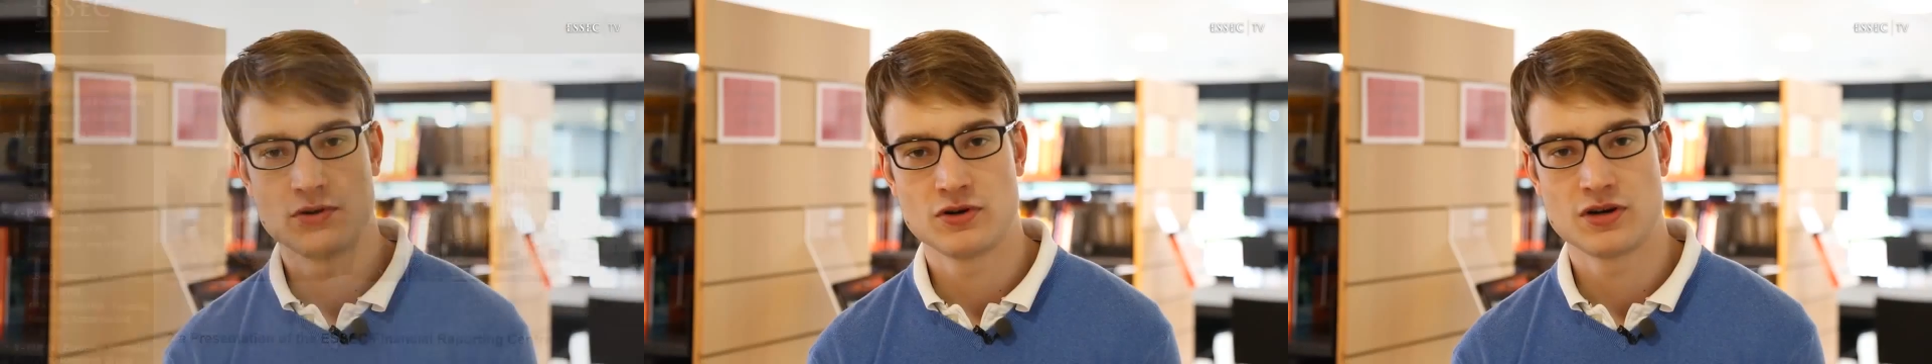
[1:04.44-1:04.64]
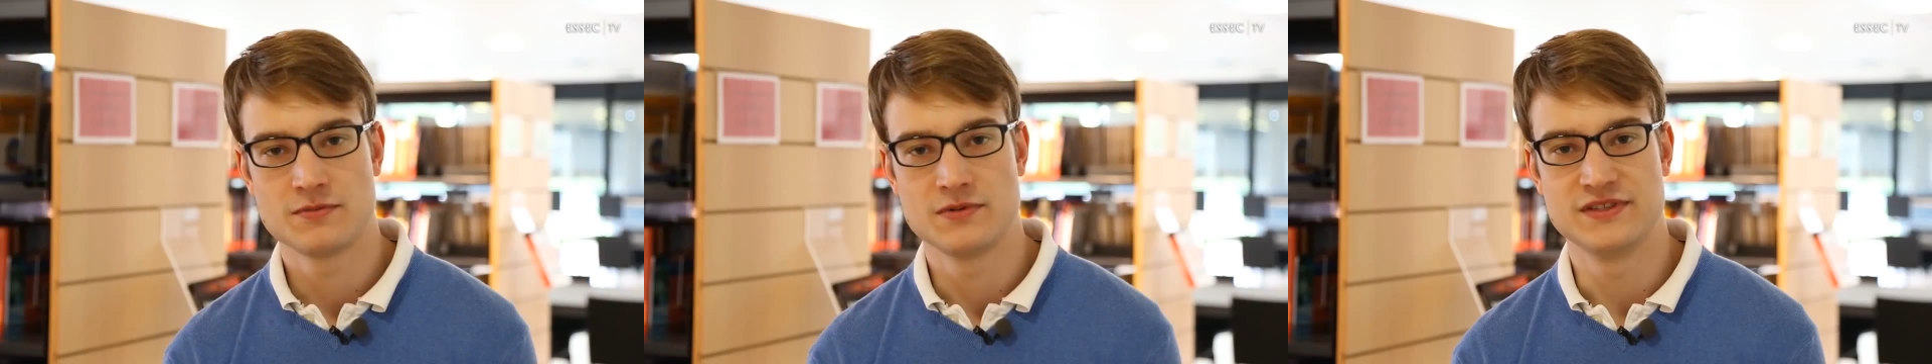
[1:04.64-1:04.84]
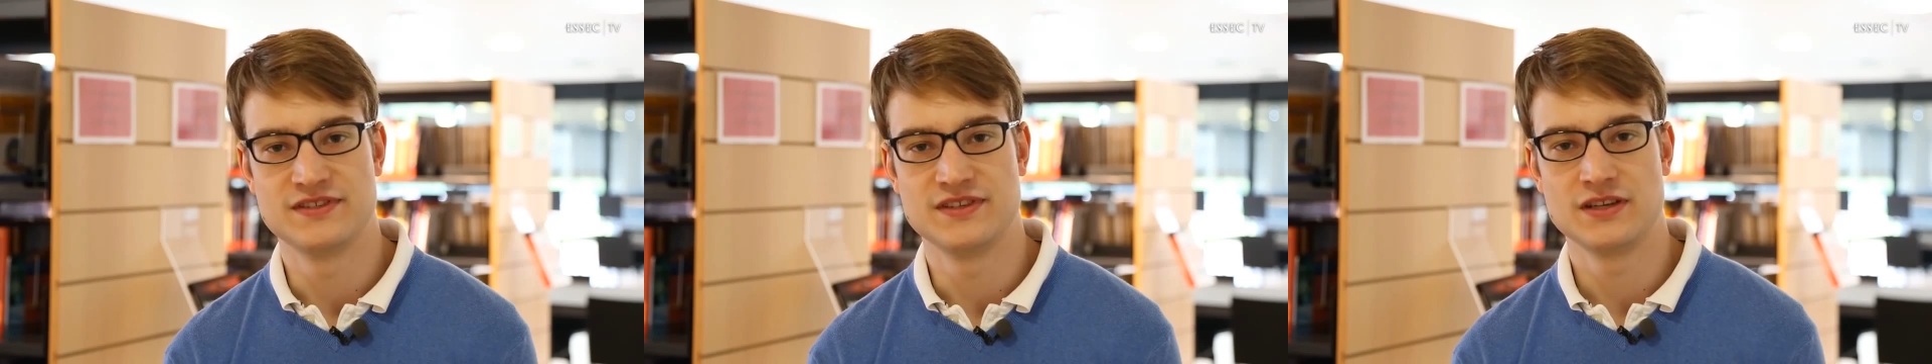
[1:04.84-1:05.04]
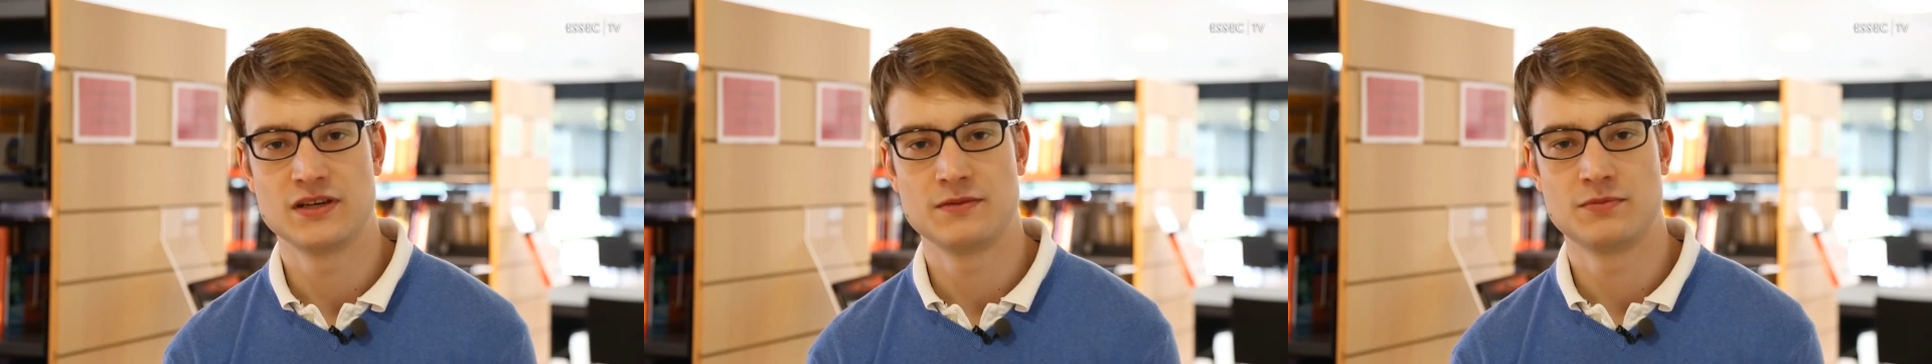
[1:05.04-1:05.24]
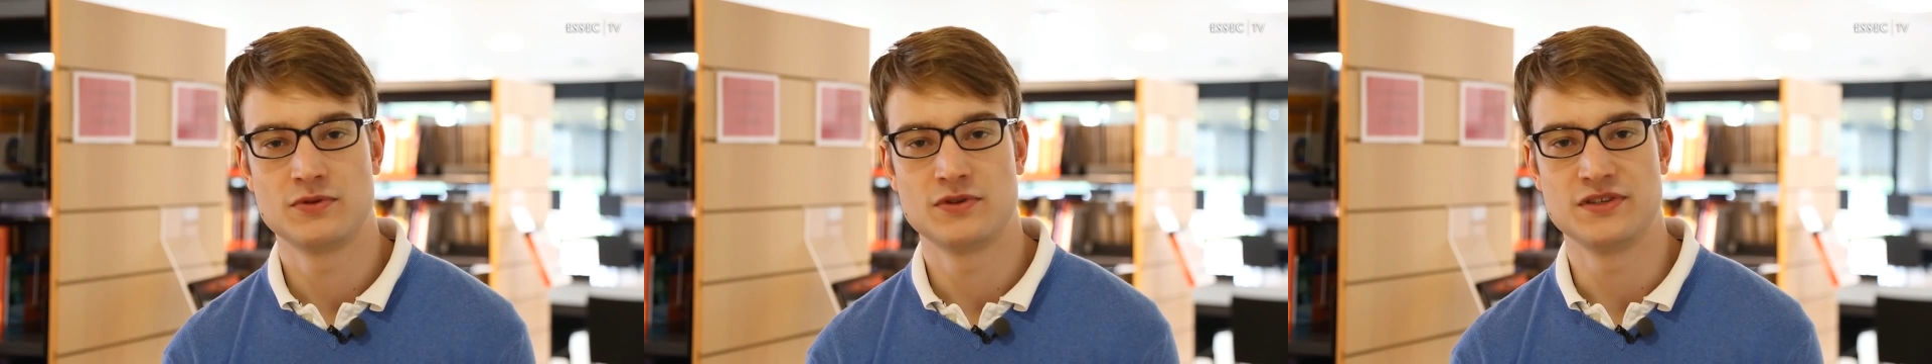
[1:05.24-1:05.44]
program in
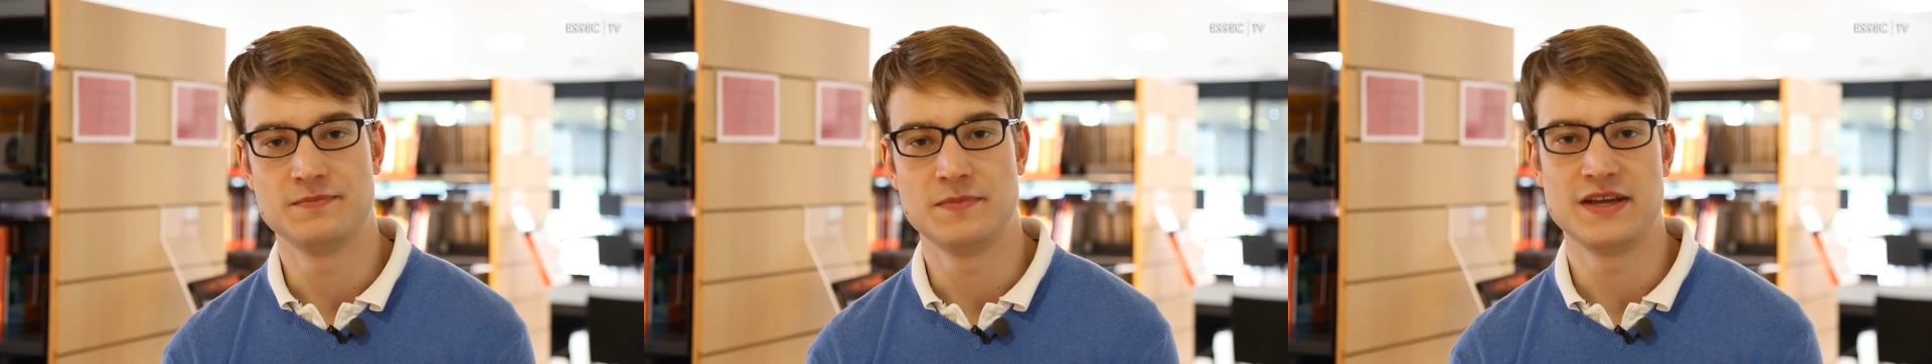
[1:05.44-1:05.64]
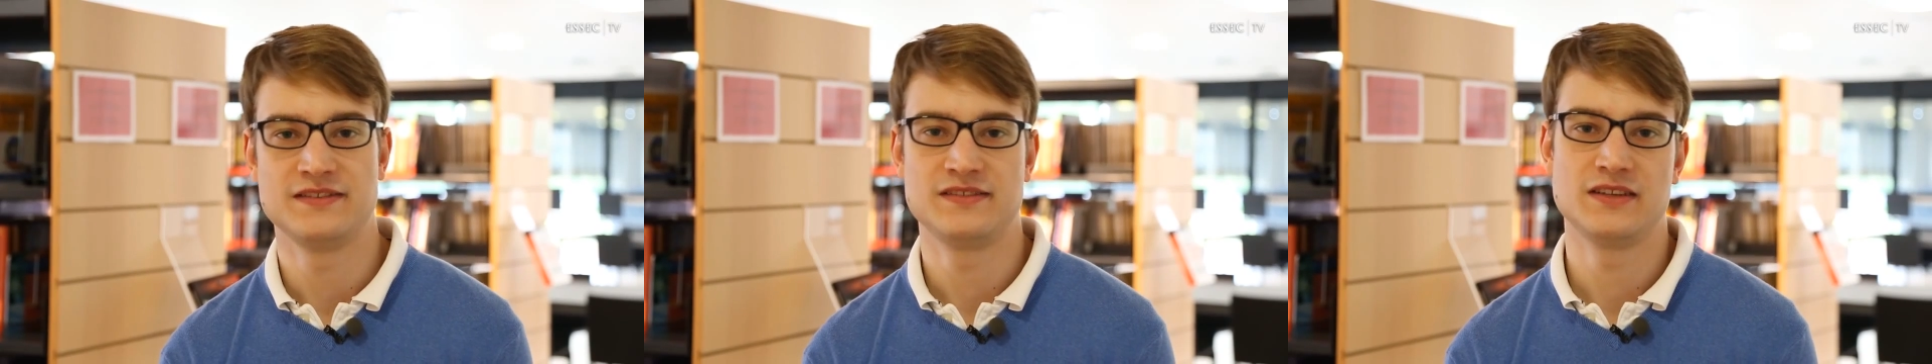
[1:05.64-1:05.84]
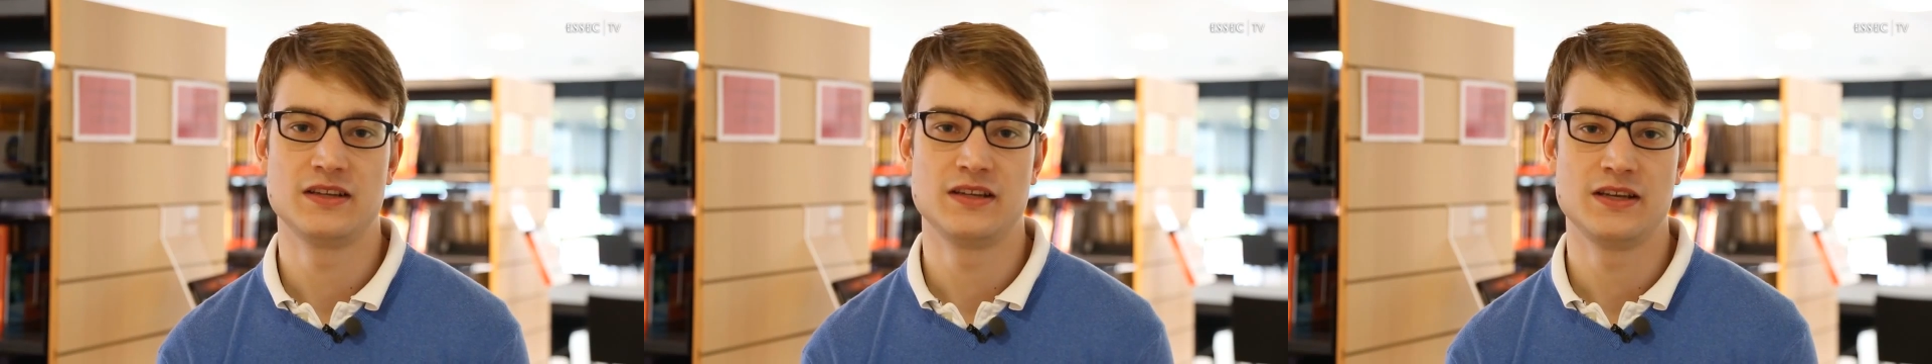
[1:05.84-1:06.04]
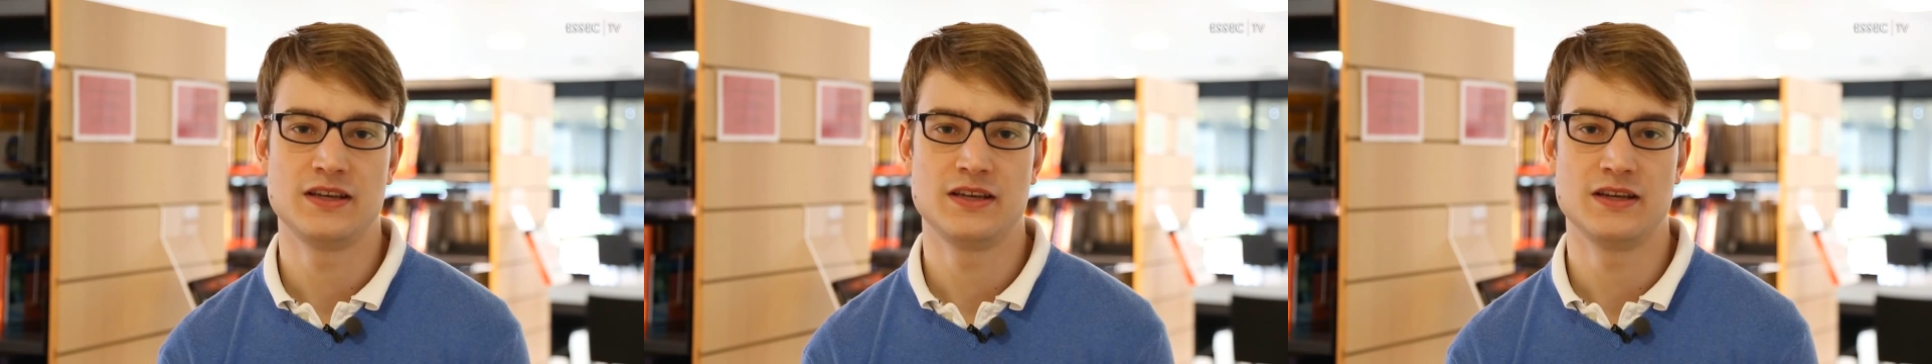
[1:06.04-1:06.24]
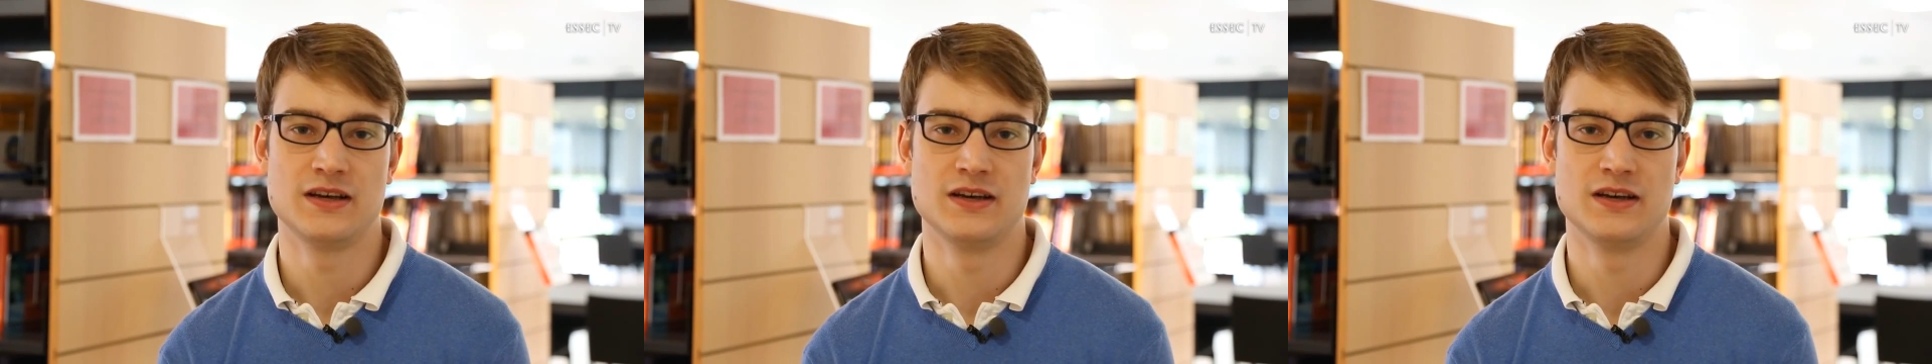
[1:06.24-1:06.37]
Singapore is basically